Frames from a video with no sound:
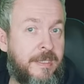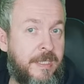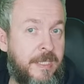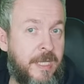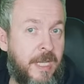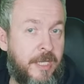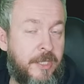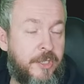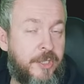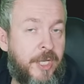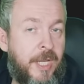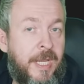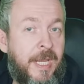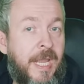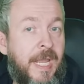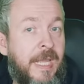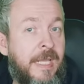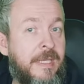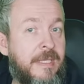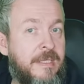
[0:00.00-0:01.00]

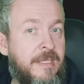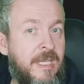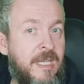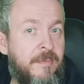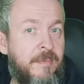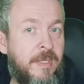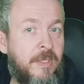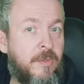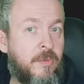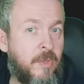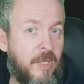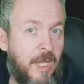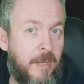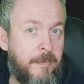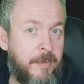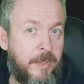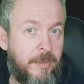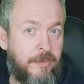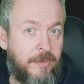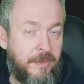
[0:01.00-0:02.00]
ZHA and
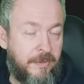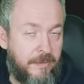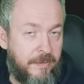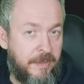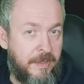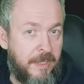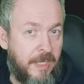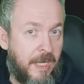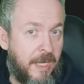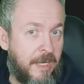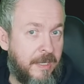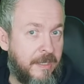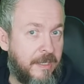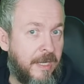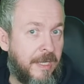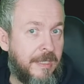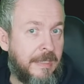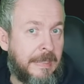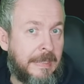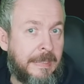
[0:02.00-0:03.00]
Zigbee2MQTT are
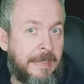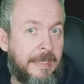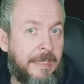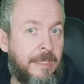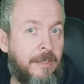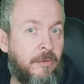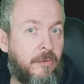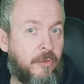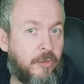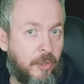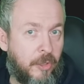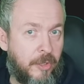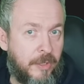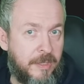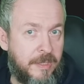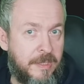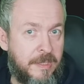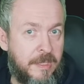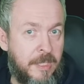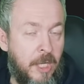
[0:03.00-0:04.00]
currently in
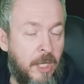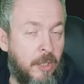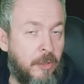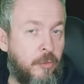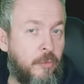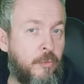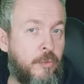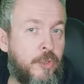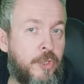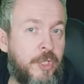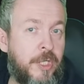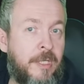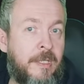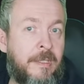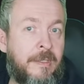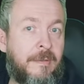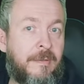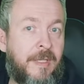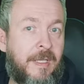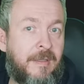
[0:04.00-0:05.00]
talks to
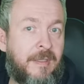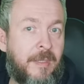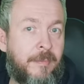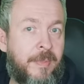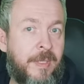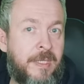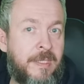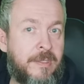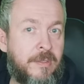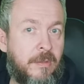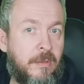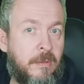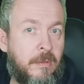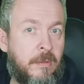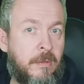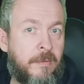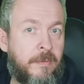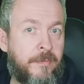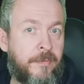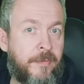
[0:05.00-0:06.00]
share database
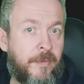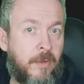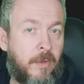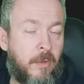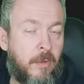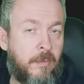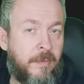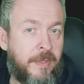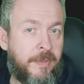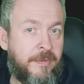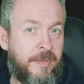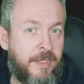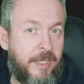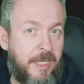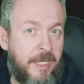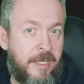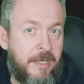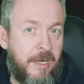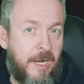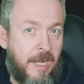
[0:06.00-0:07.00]
of
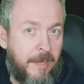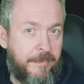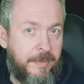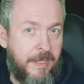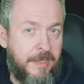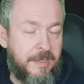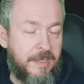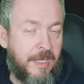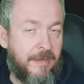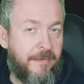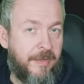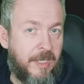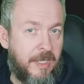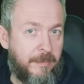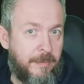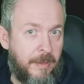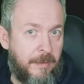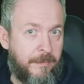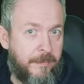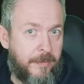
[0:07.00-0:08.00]
over-the-air updates
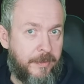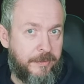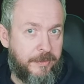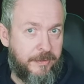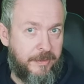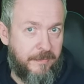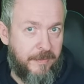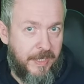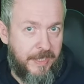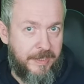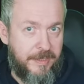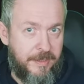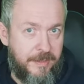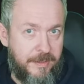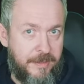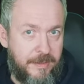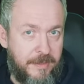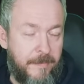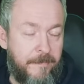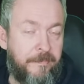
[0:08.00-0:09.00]
available for the
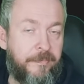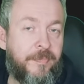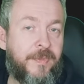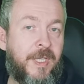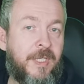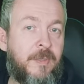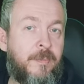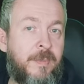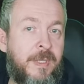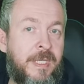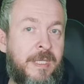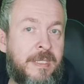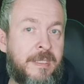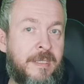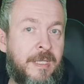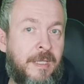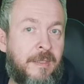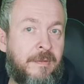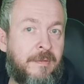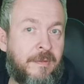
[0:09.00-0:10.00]
devices. That means
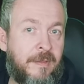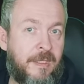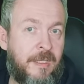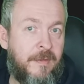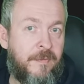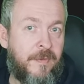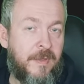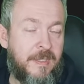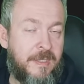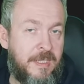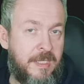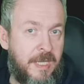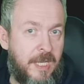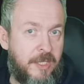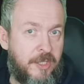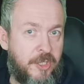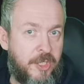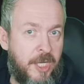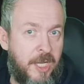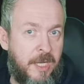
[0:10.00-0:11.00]
that if
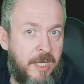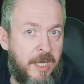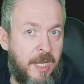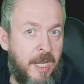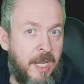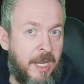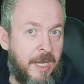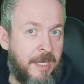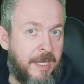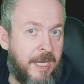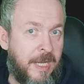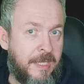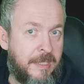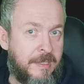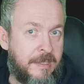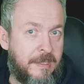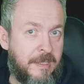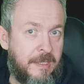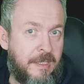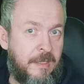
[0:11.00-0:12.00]
ZHA
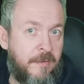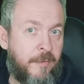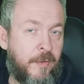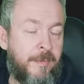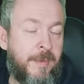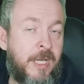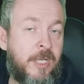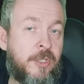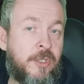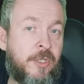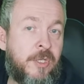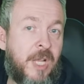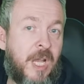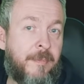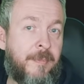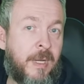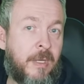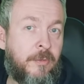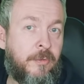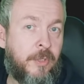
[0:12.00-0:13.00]
gets information
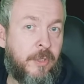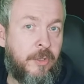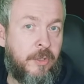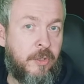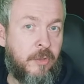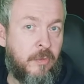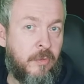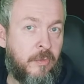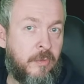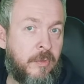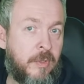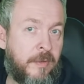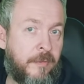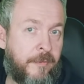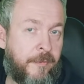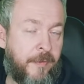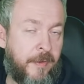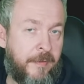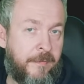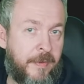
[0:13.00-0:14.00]
about the new
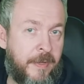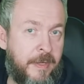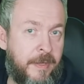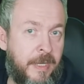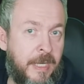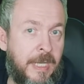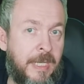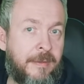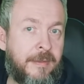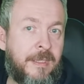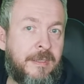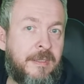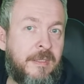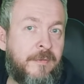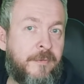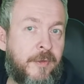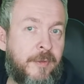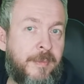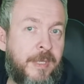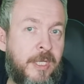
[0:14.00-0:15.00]
firmware, that
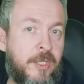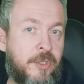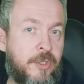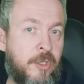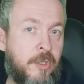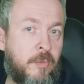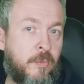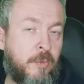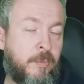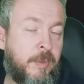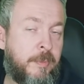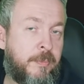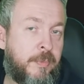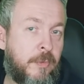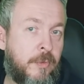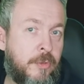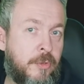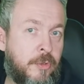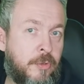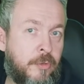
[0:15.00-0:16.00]
information would be
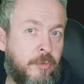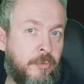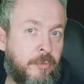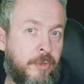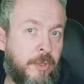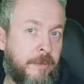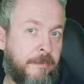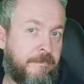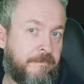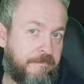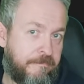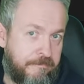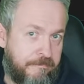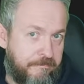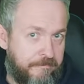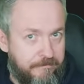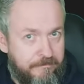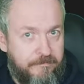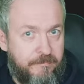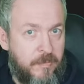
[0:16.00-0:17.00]
pushed to the
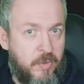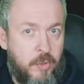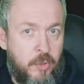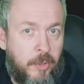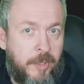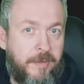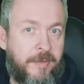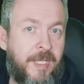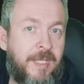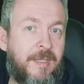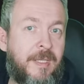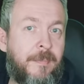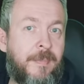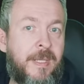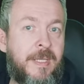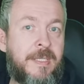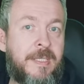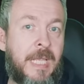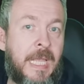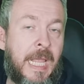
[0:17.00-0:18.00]
joint
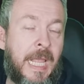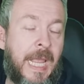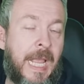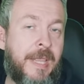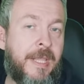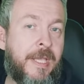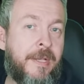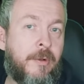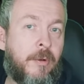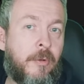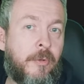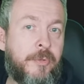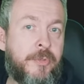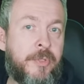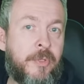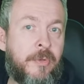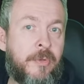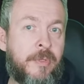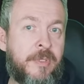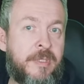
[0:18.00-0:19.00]
database, and then
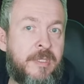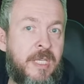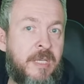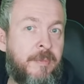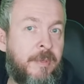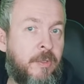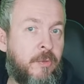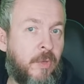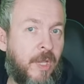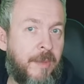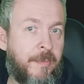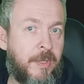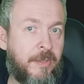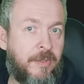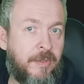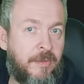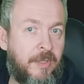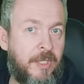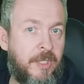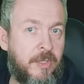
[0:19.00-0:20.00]
also
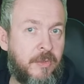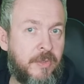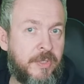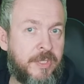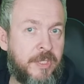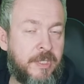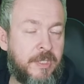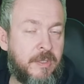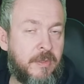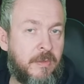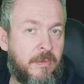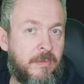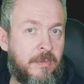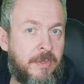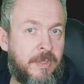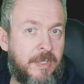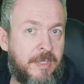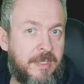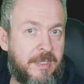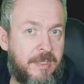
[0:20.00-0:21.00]
Zigbee2MQTT users
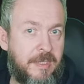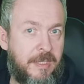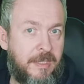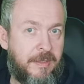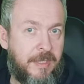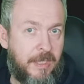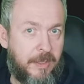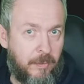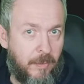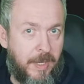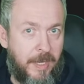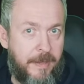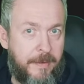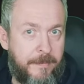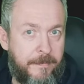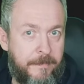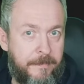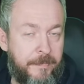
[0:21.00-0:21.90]
would see that one.